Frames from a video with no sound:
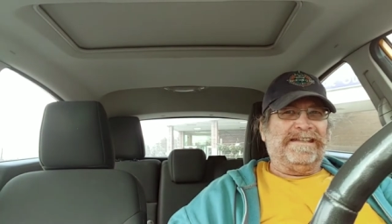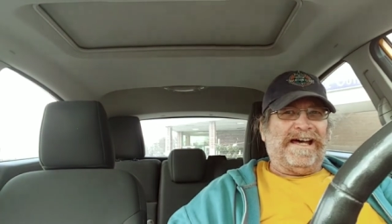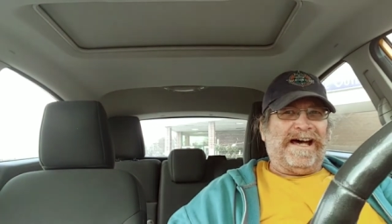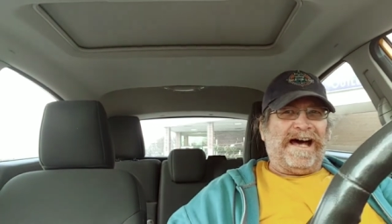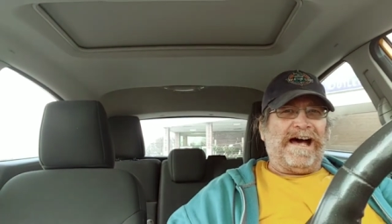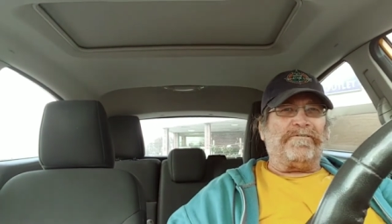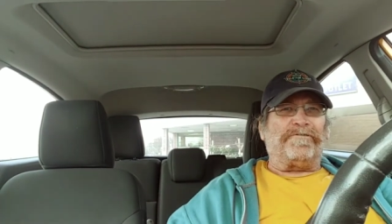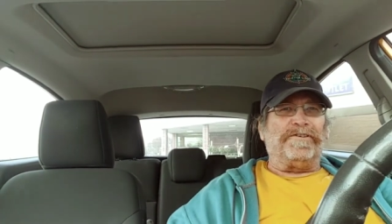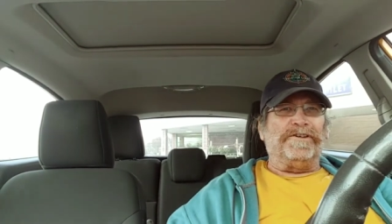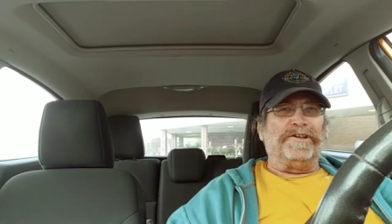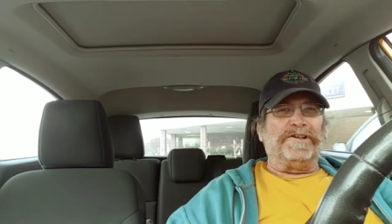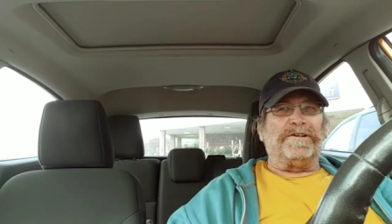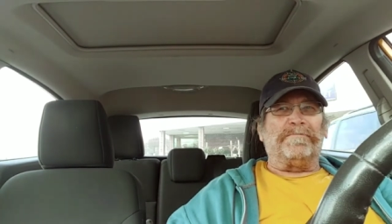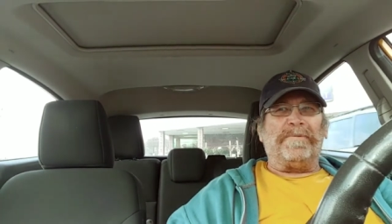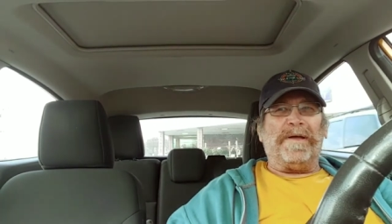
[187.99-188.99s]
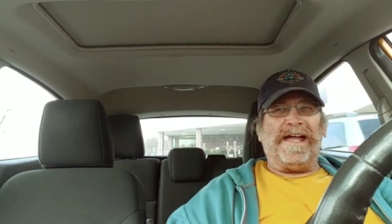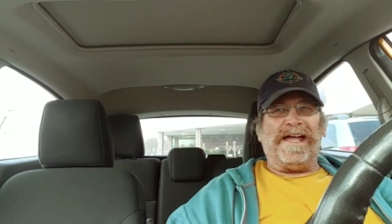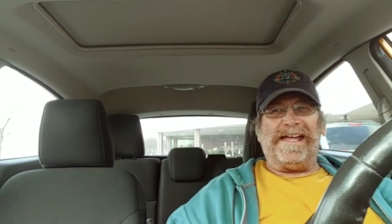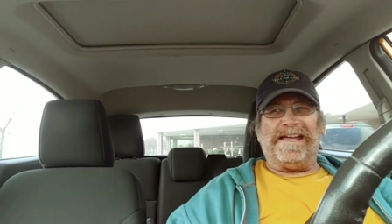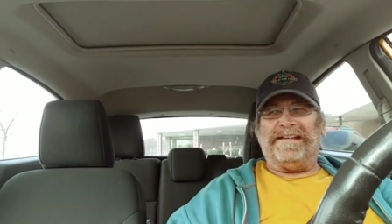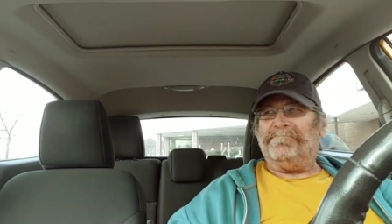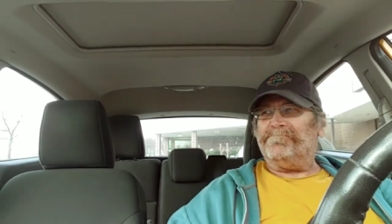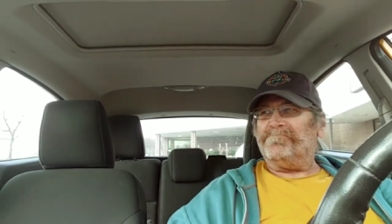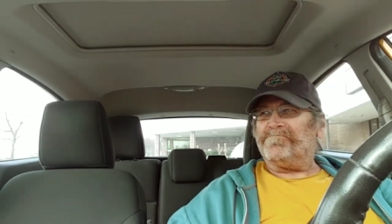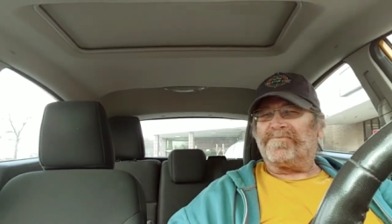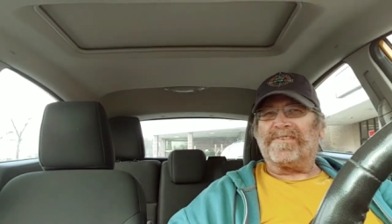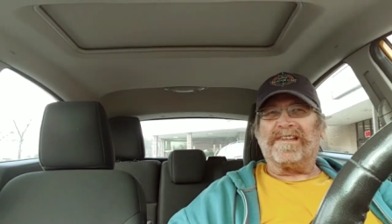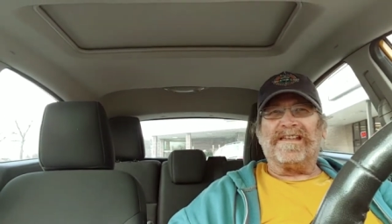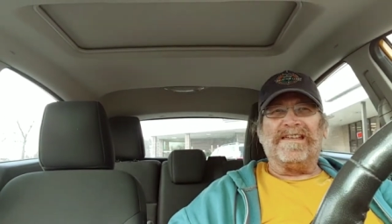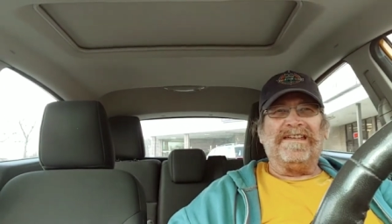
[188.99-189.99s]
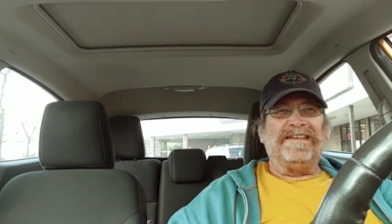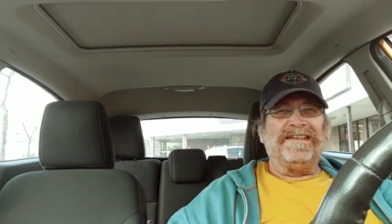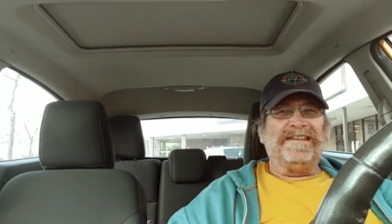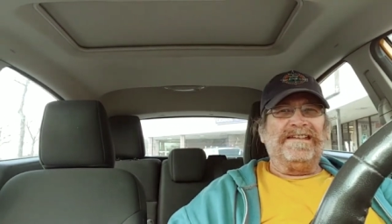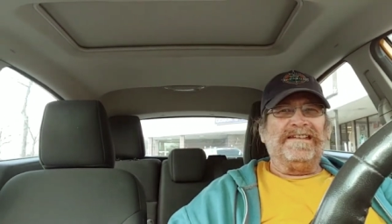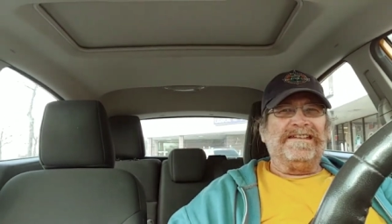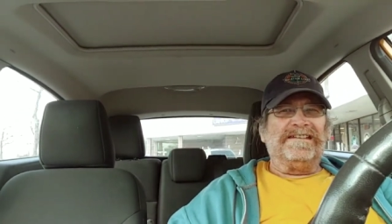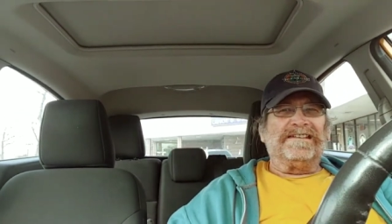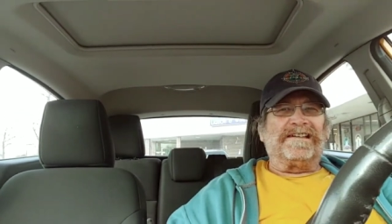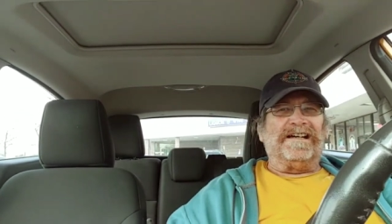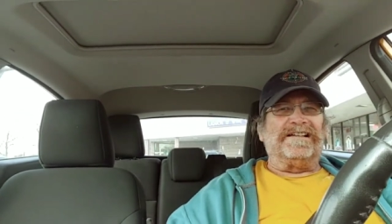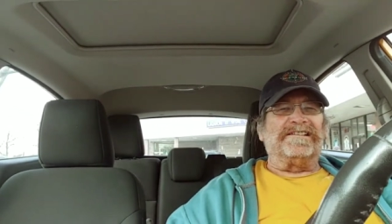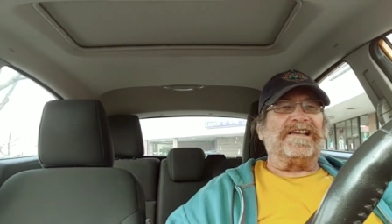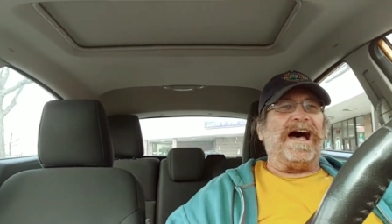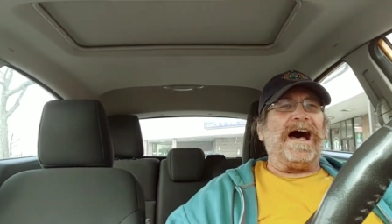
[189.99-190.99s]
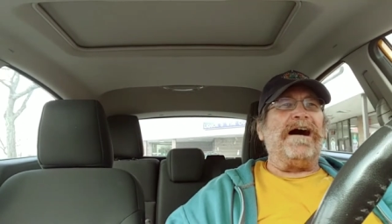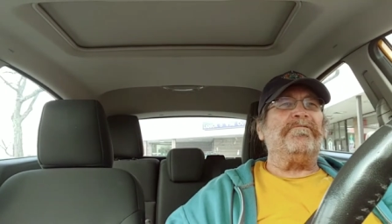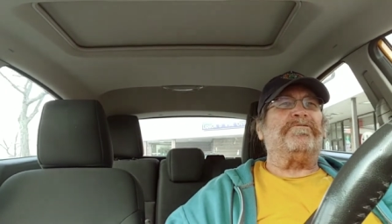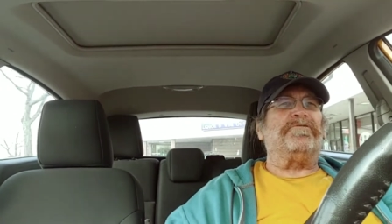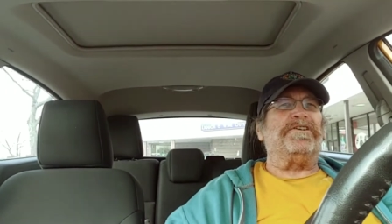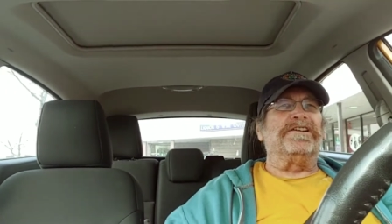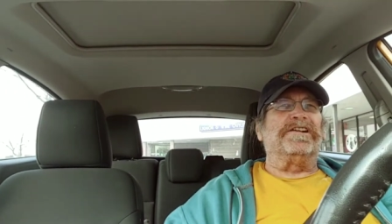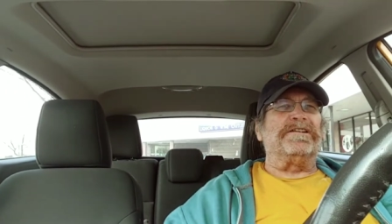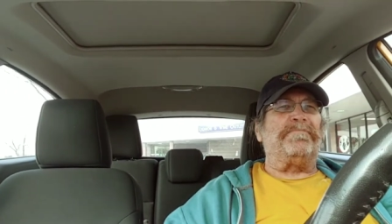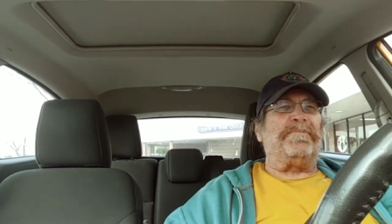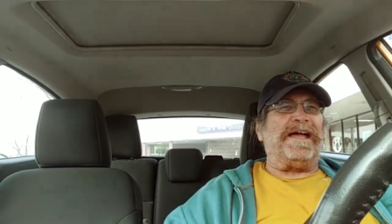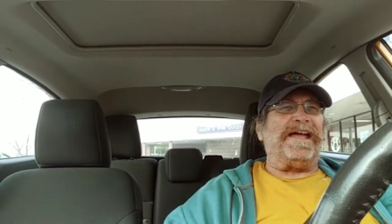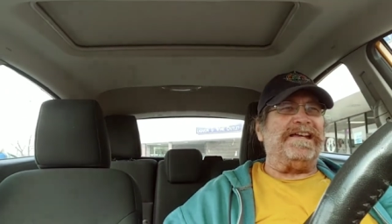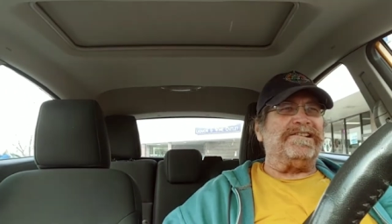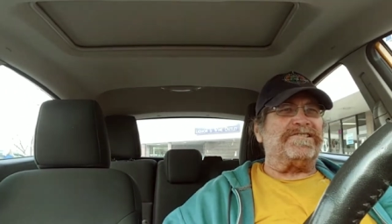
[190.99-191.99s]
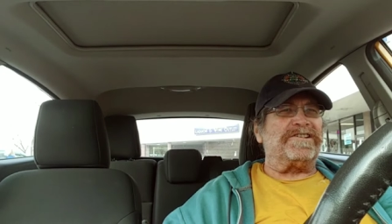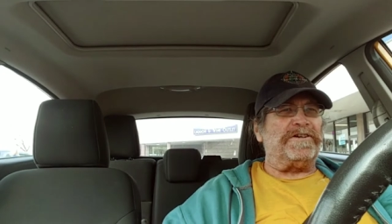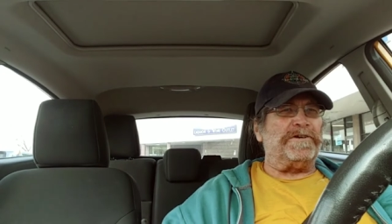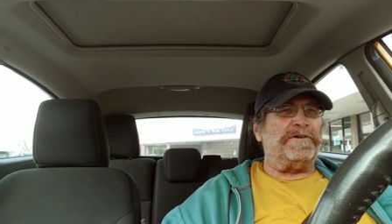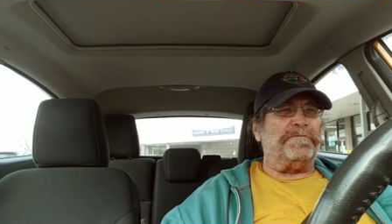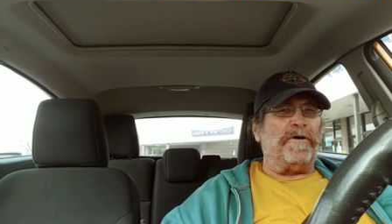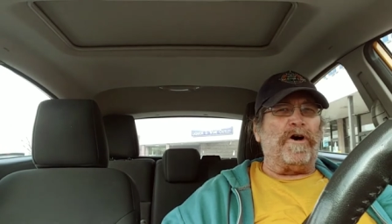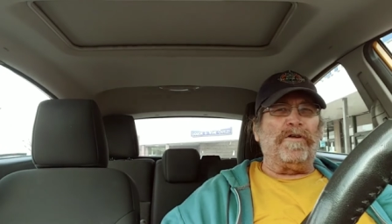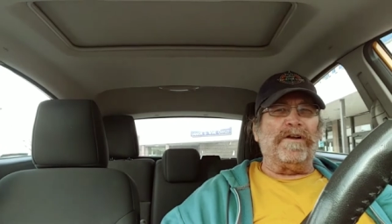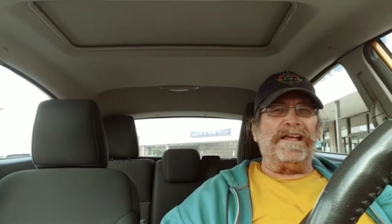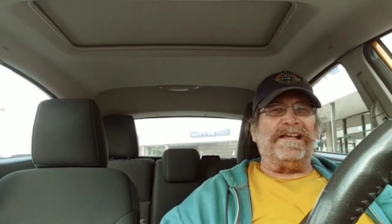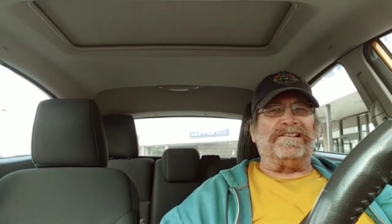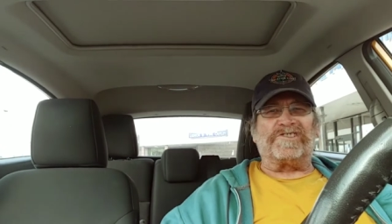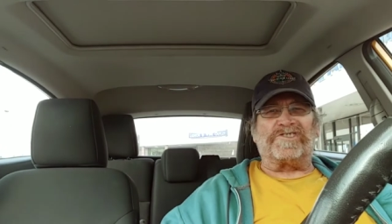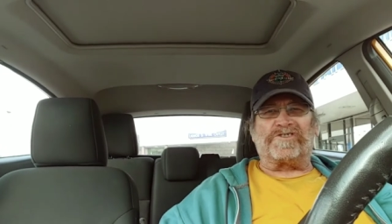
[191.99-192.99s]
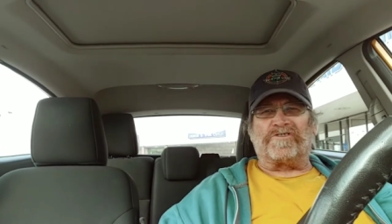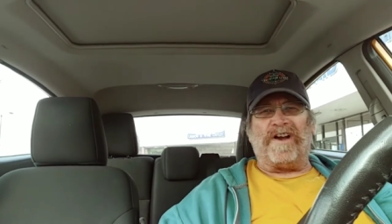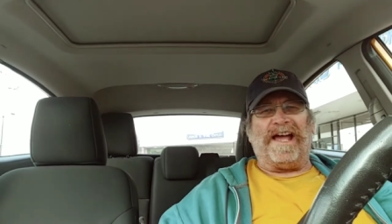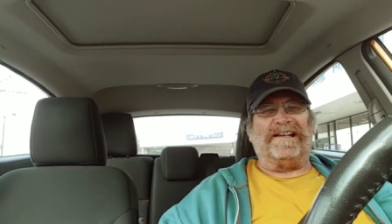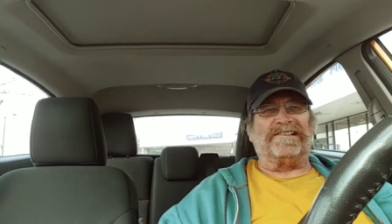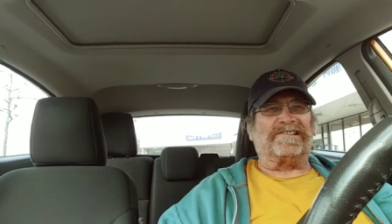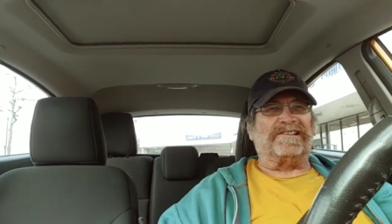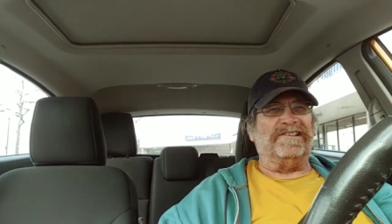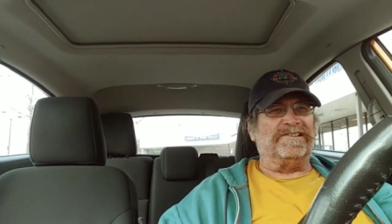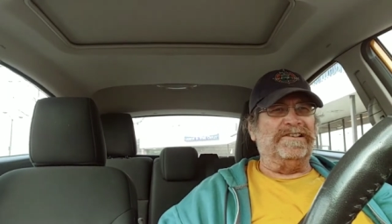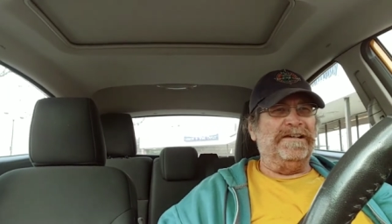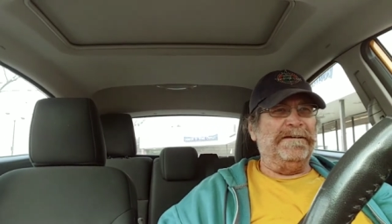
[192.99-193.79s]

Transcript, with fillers: I feel your pain because I'm feeling the pain too, only in stress because